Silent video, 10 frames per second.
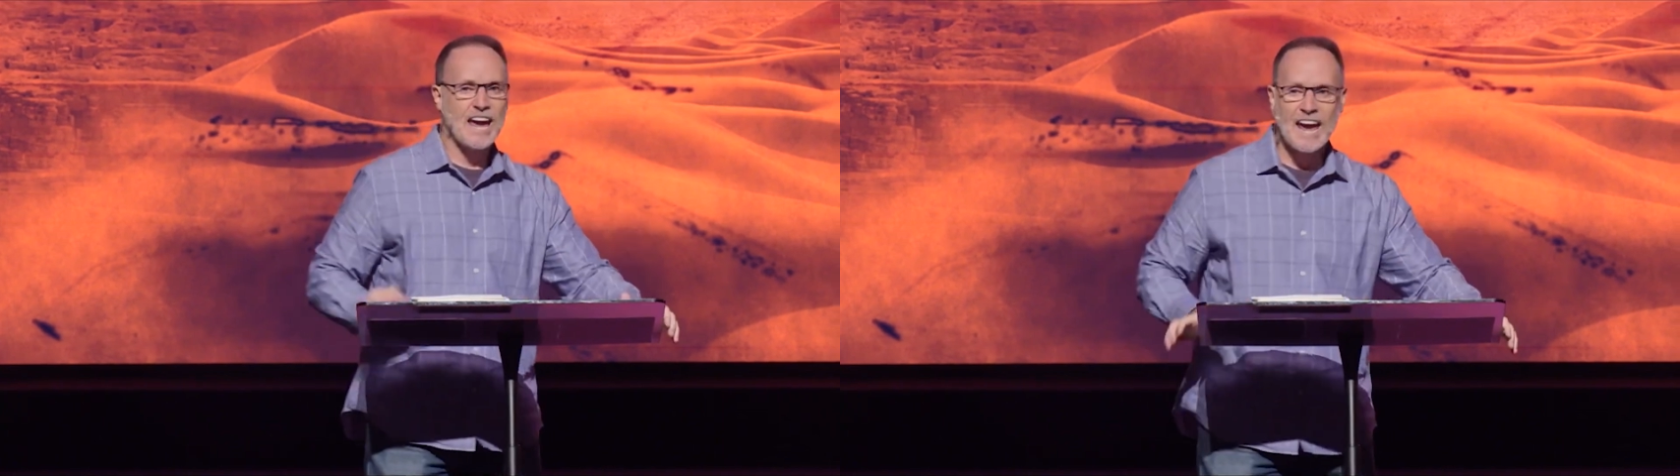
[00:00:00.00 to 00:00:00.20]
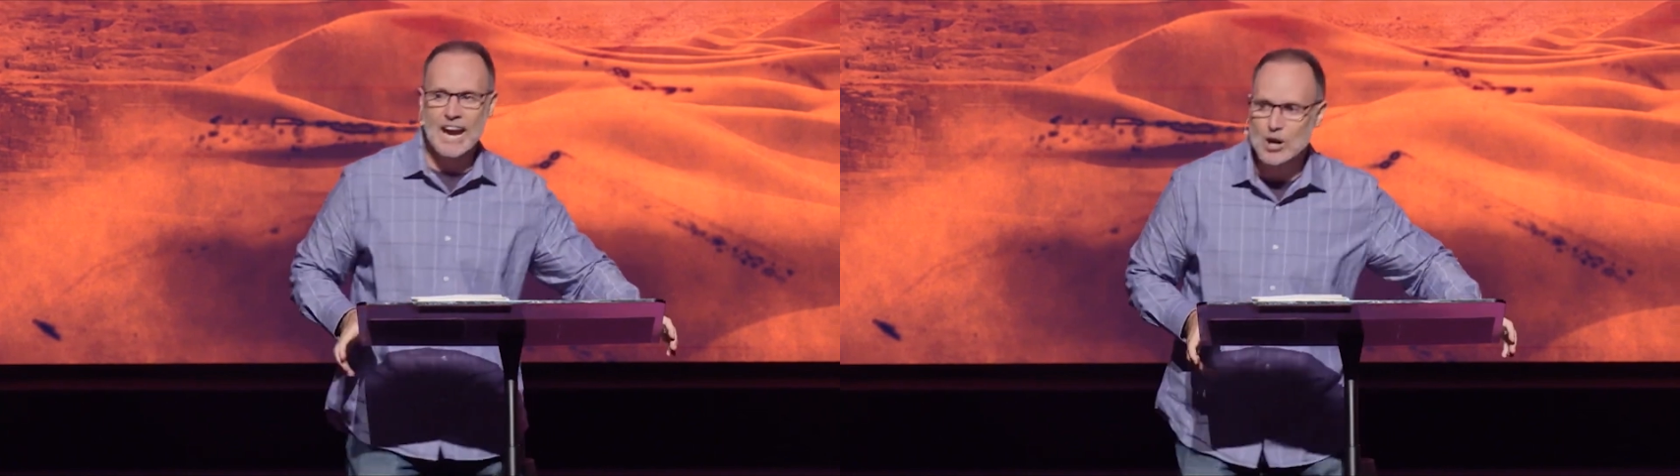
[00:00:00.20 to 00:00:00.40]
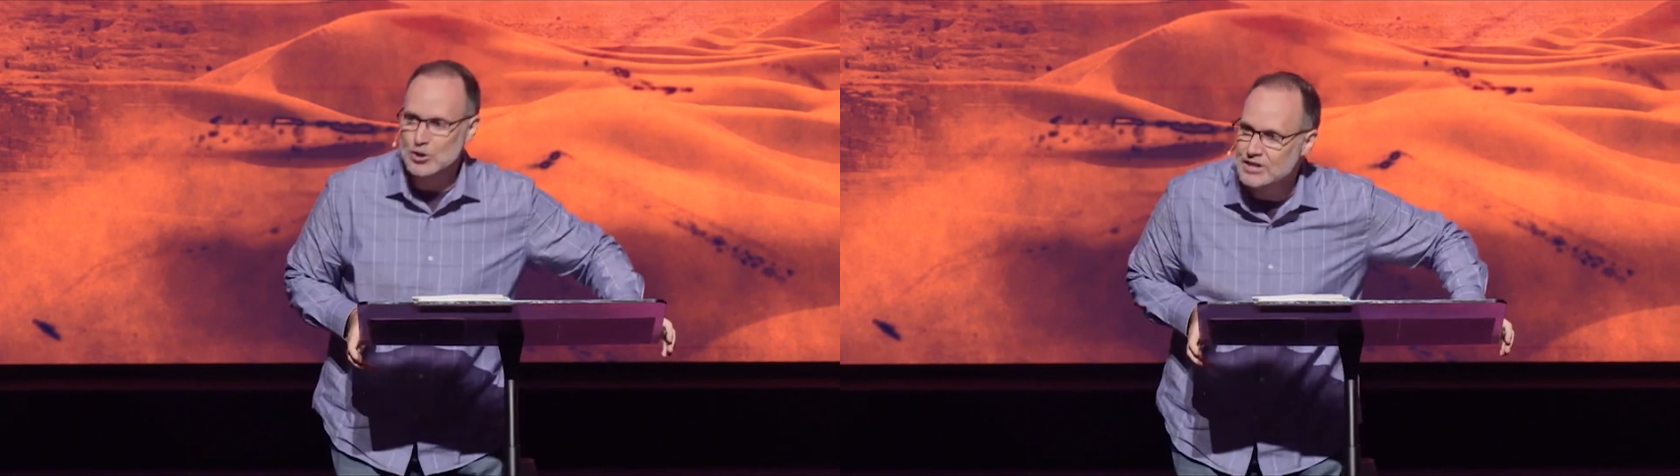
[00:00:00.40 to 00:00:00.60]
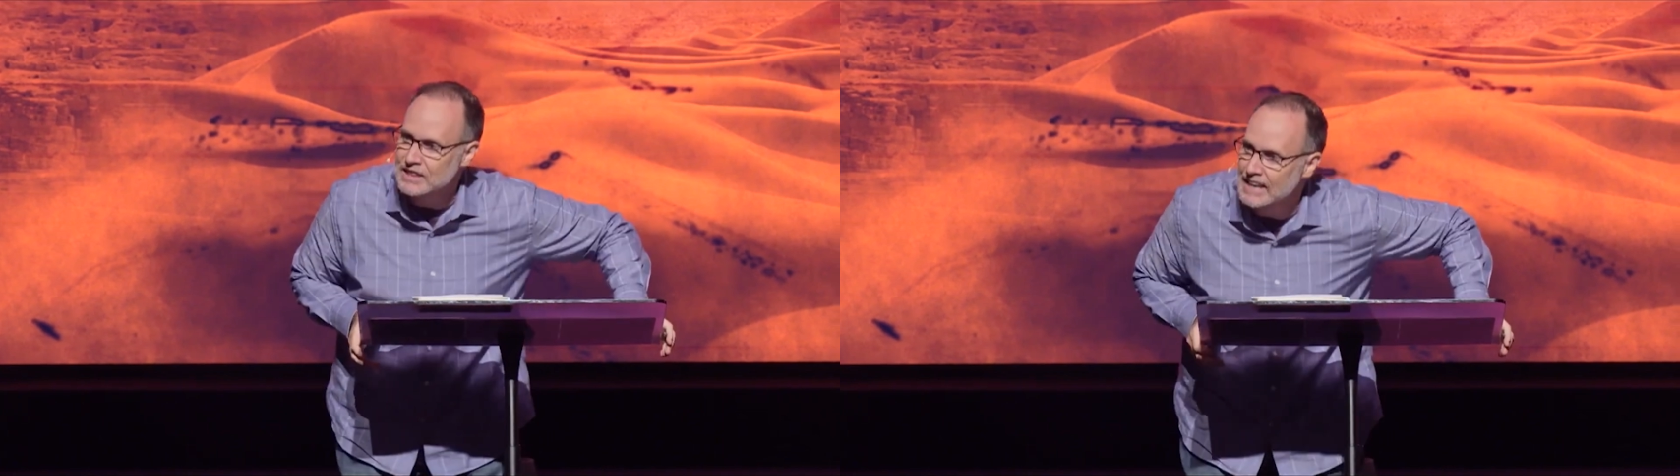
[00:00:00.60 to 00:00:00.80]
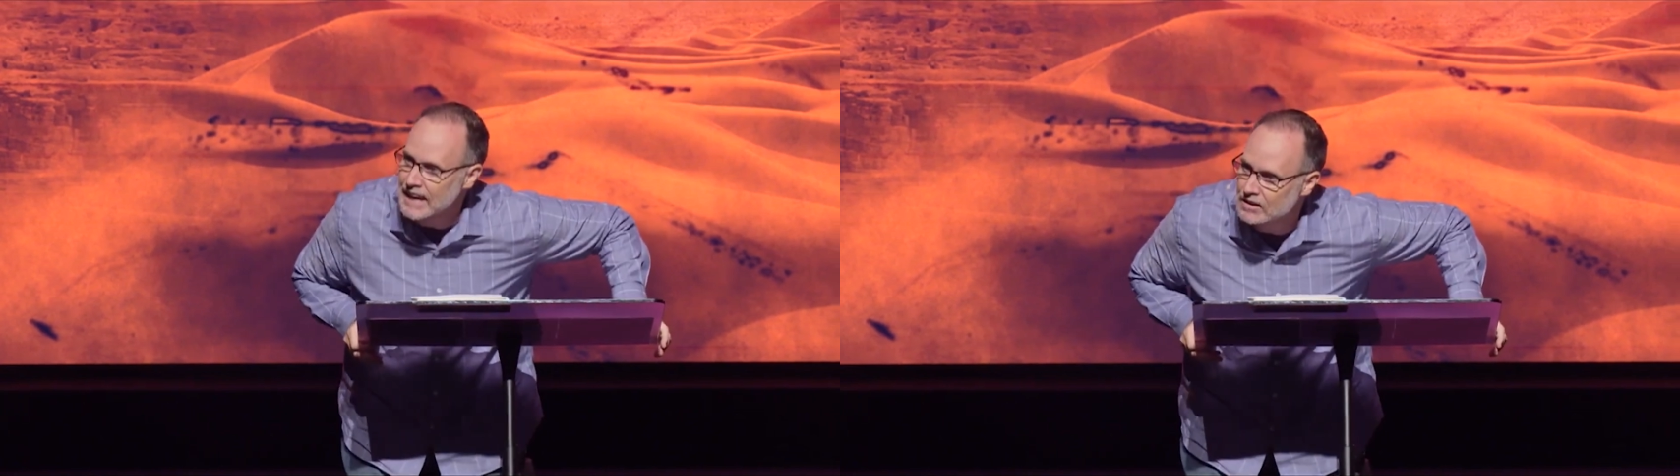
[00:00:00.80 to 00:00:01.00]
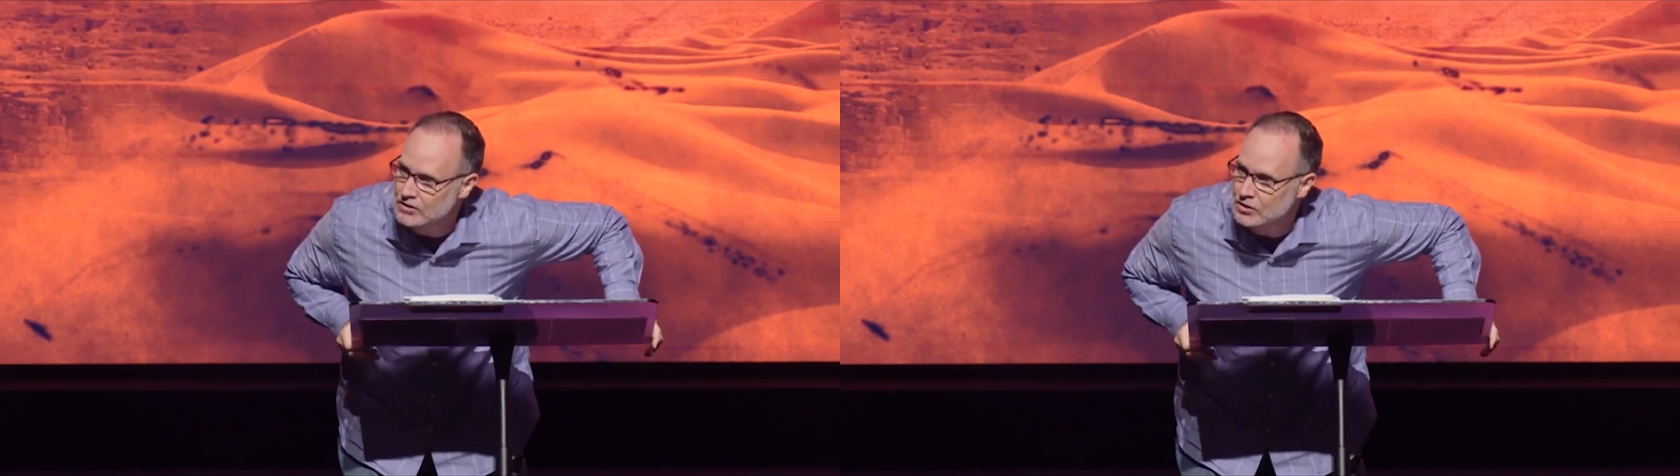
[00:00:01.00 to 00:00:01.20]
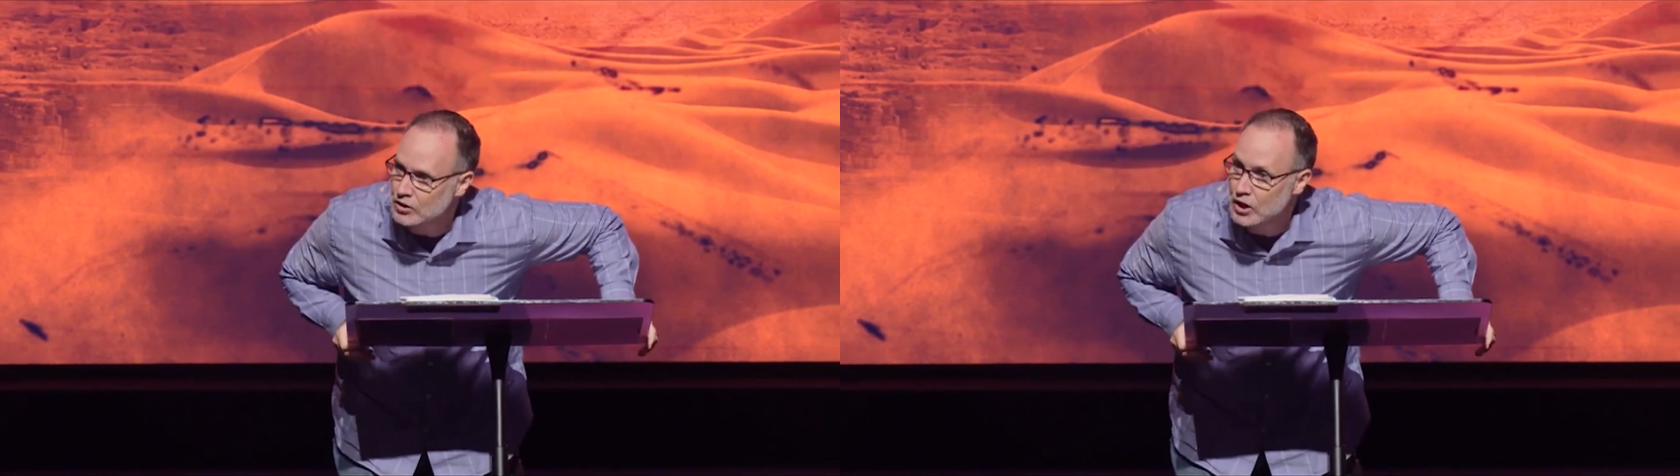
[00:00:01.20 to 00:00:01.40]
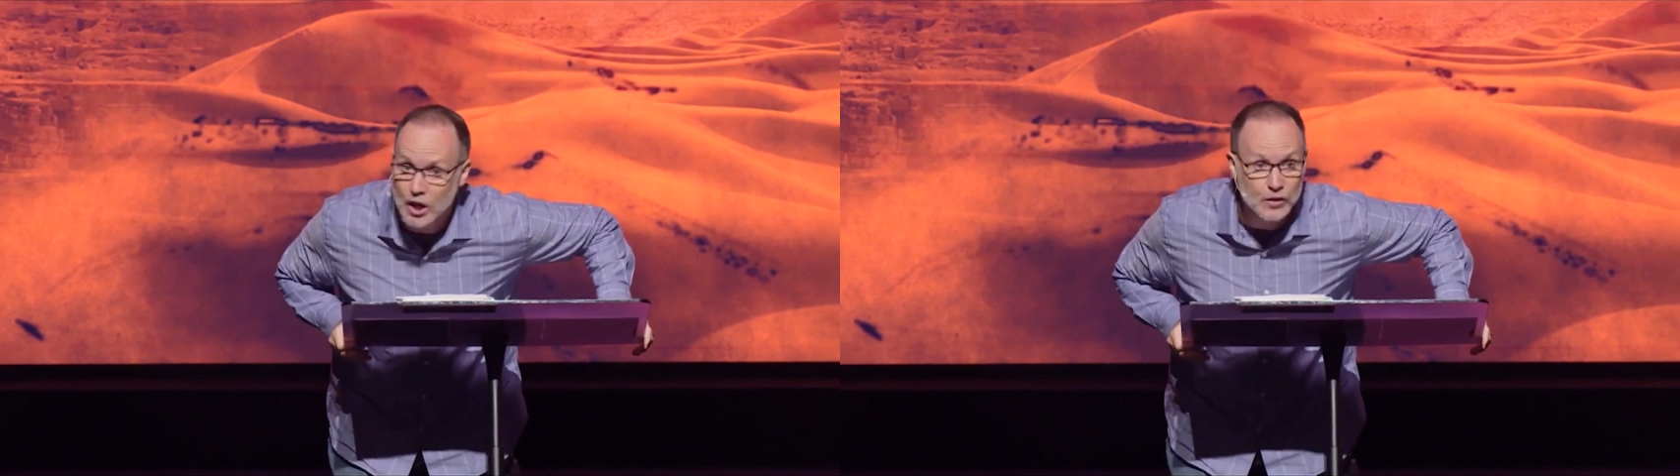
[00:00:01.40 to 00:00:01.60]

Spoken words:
Here's the answer.